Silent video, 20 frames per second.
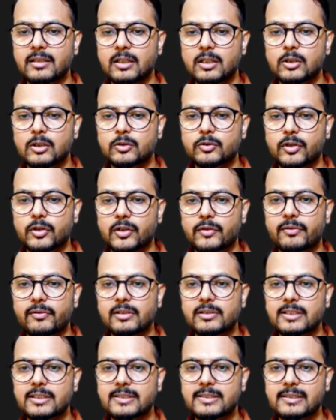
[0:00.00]
so it will
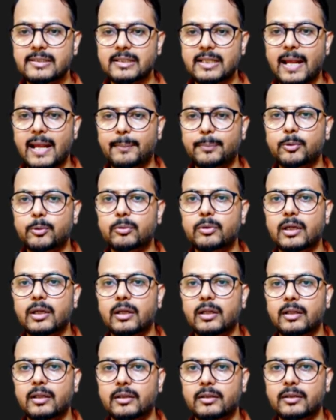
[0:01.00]
just snap to the
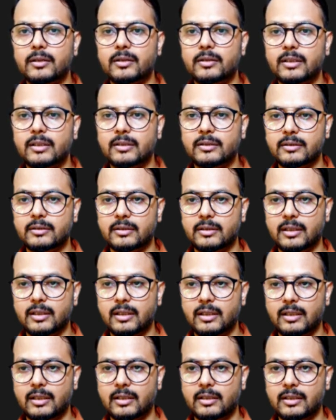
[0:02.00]
another uh, uh,